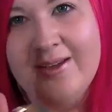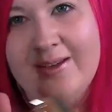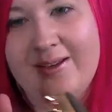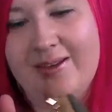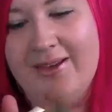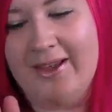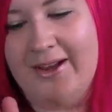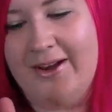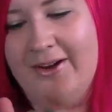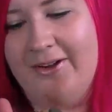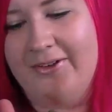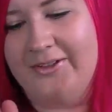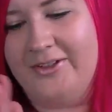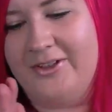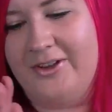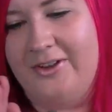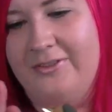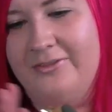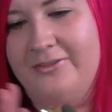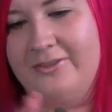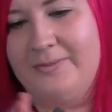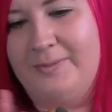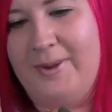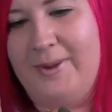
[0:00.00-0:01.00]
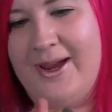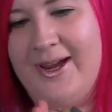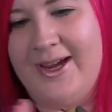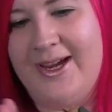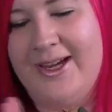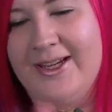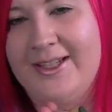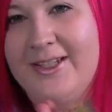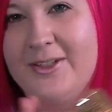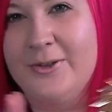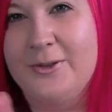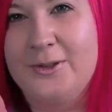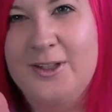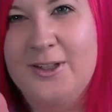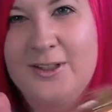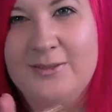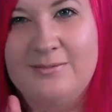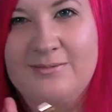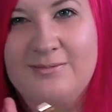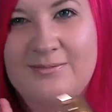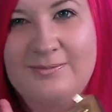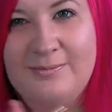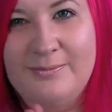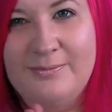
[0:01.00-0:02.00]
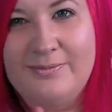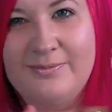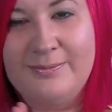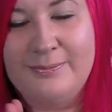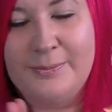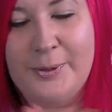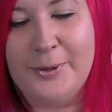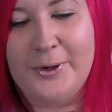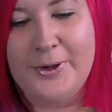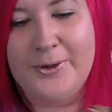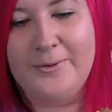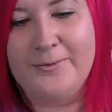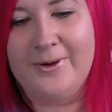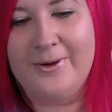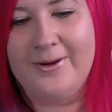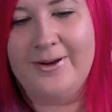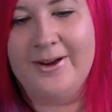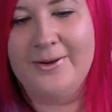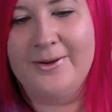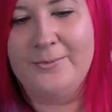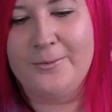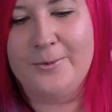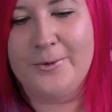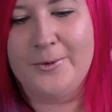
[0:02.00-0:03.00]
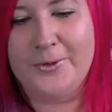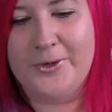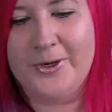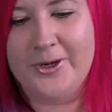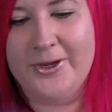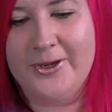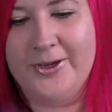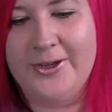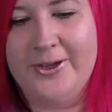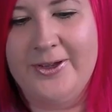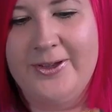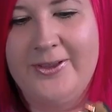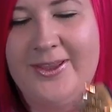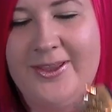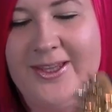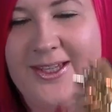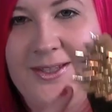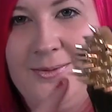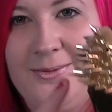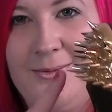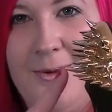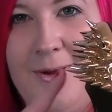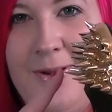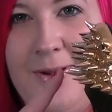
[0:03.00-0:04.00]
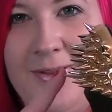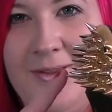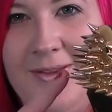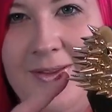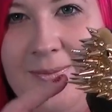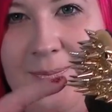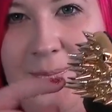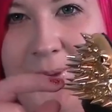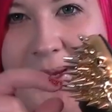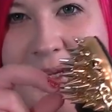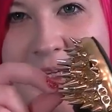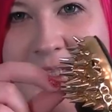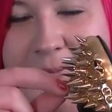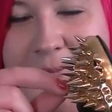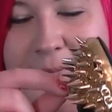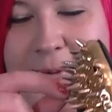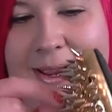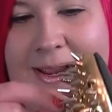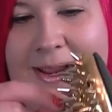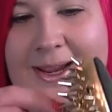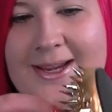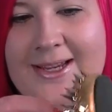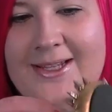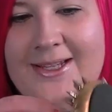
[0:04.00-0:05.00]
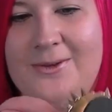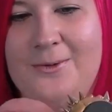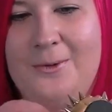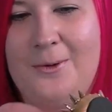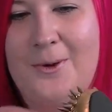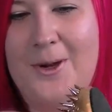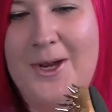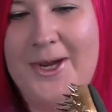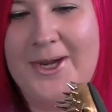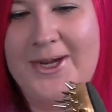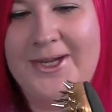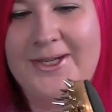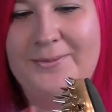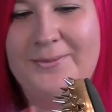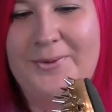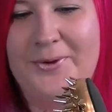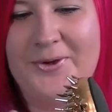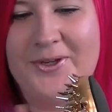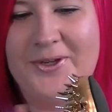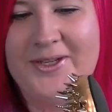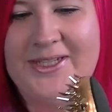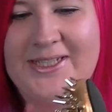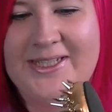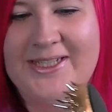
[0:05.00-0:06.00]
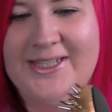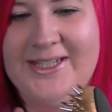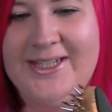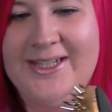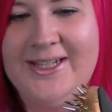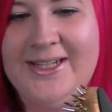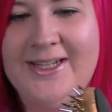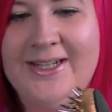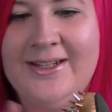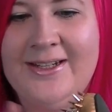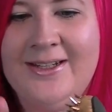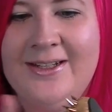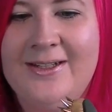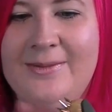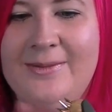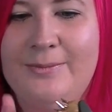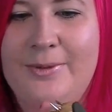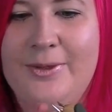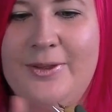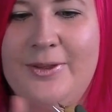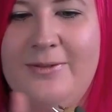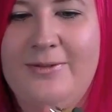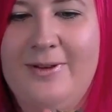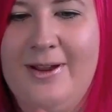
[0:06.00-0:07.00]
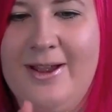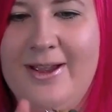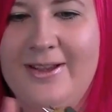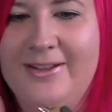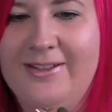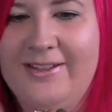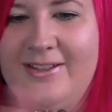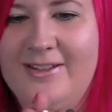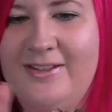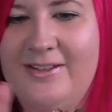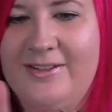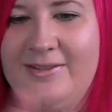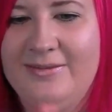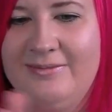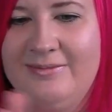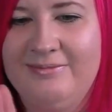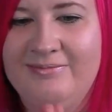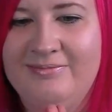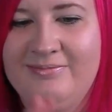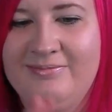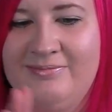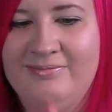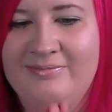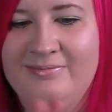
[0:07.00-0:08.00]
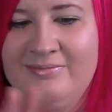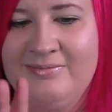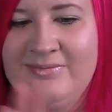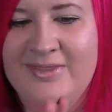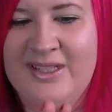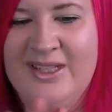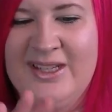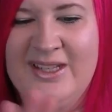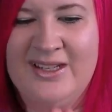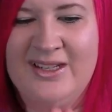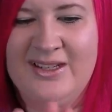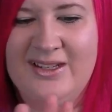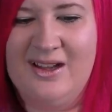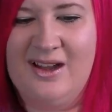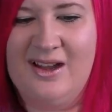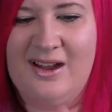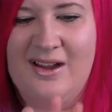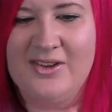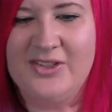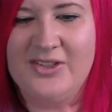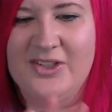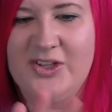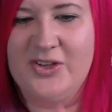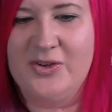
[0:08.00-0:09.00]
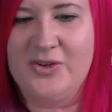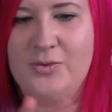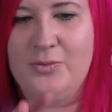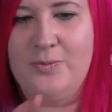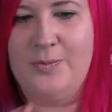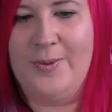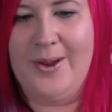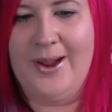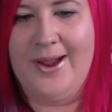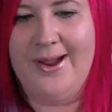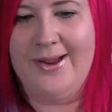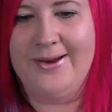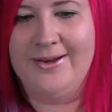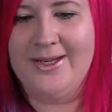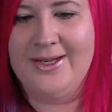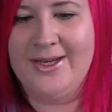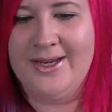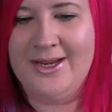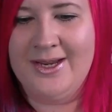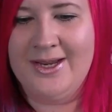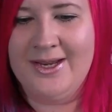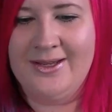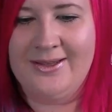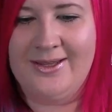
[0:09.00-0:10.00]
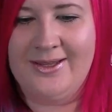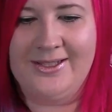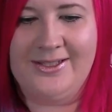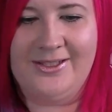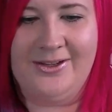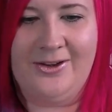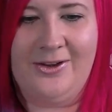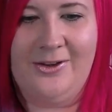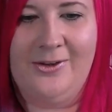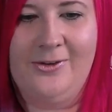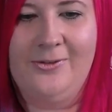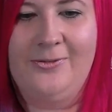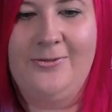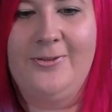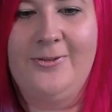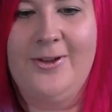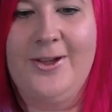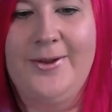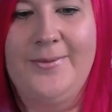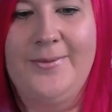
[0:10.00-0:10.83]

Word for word: They're not sort of spiky to a point where it would hurt. This one, the big spike, is quite pointy, but the rest aren't too bad. They sort of